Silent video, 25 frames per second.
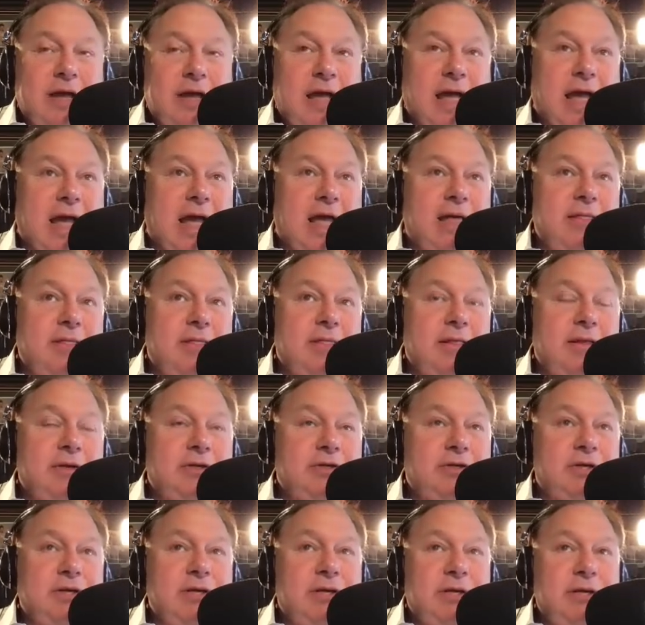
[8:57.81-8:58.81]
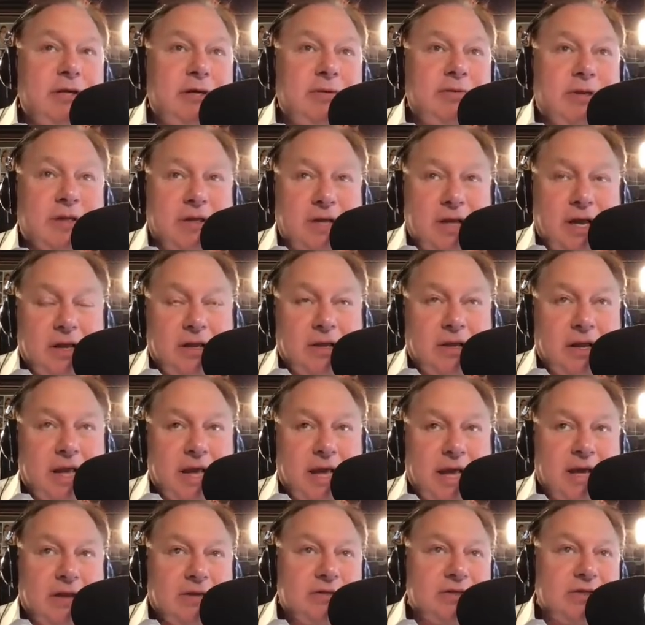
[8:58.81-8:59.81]
and she sells the
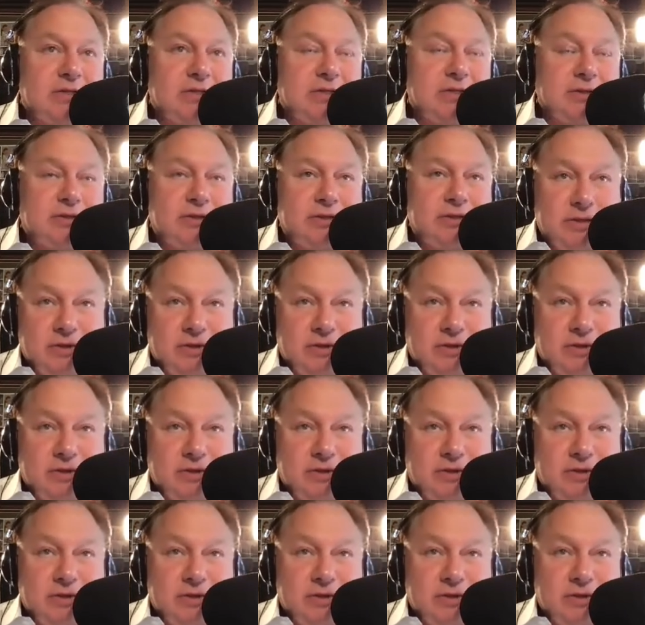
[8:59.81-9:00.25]
house